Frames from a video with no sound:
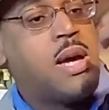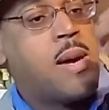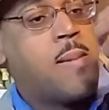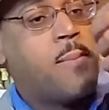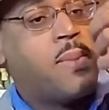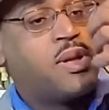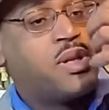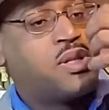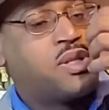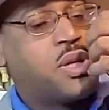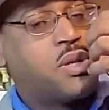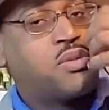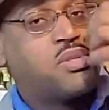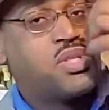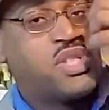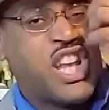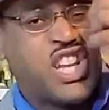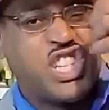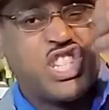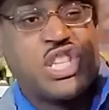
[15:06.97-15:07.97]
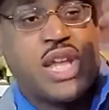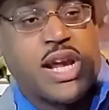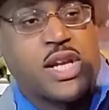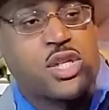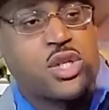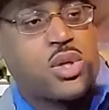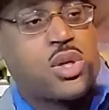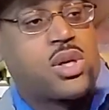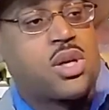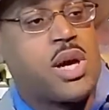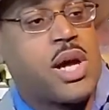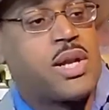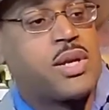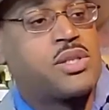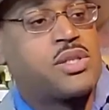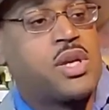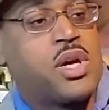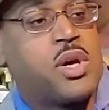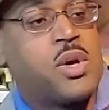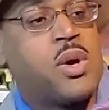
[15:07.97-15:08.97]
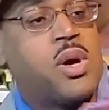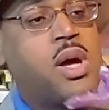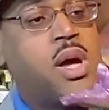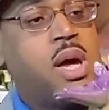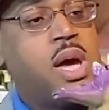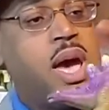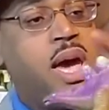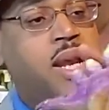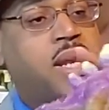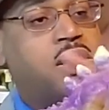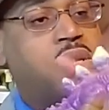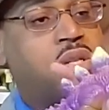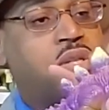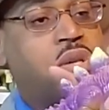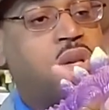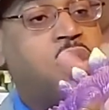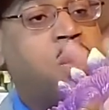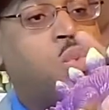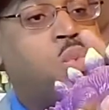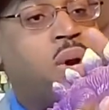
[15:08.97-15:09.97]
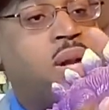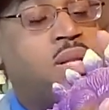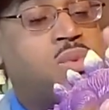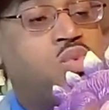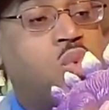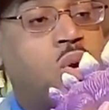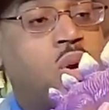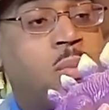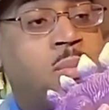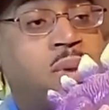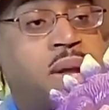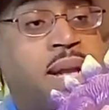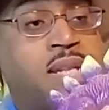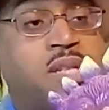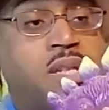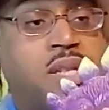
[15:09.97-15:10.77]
but there's no change in texture or color. So, and there's only one row of plates.